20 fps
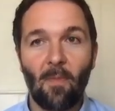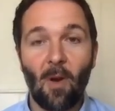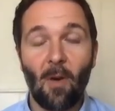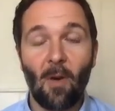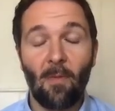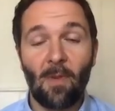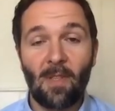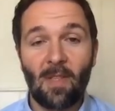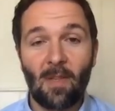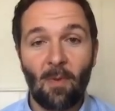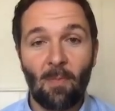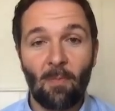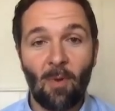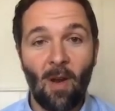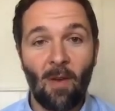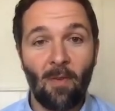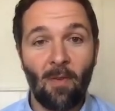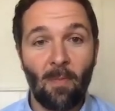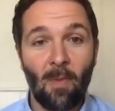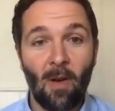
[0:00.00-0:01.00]
Obviously, with
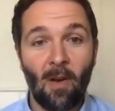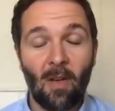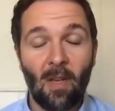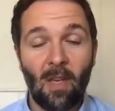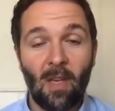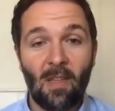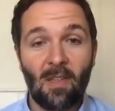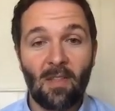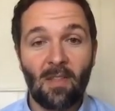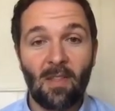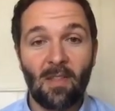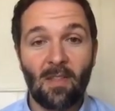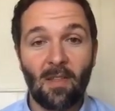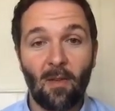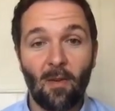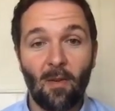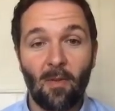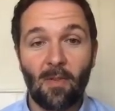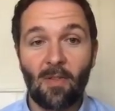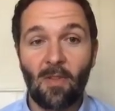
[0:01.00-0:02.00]
private markets, it's a
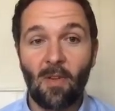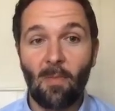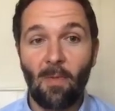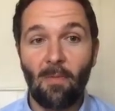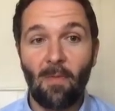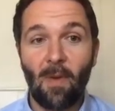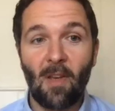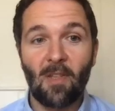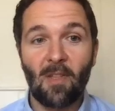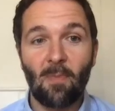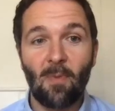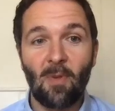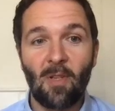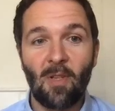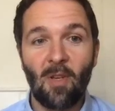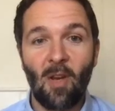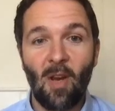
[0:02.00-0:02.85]
long-term investment.